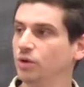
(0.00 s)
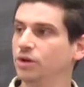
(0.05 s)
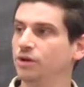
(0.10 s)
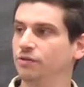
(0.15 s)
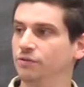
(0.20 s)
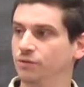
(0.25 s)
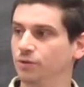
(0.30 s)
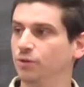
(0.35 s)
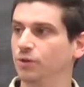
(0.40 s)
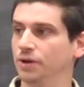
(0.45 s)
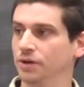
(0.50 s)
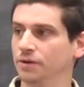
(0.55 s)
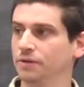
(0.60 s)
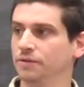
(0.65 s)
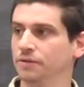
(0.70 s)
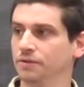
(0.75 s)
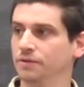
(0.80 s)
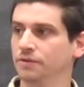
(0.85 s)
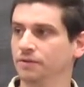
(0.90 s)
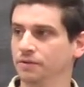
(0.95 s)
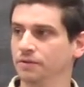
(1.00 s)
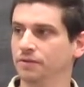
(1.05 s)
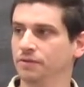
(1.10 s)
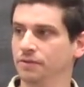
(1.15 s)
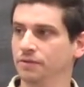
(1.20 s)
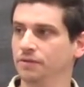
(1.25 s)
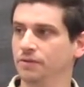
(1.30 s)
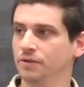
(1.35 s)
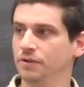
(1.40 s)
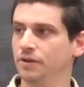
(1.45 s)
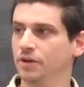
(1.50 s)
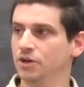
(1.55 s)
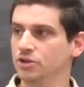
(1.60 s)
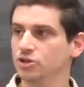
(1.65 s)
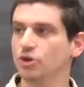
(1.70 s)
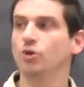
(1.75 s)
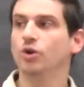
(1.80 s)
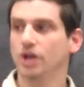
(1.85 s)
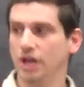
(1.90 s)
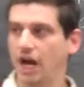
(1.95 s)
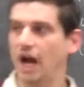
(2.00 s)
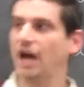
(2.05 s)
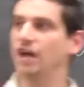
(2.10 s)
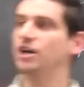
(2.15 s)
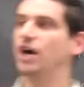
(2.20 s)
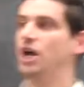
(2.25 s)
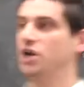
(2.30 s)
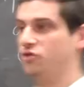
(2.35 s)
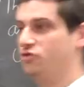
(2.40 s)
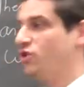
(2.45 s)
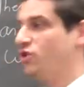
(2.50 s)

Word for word: 1 and 4. So I, I,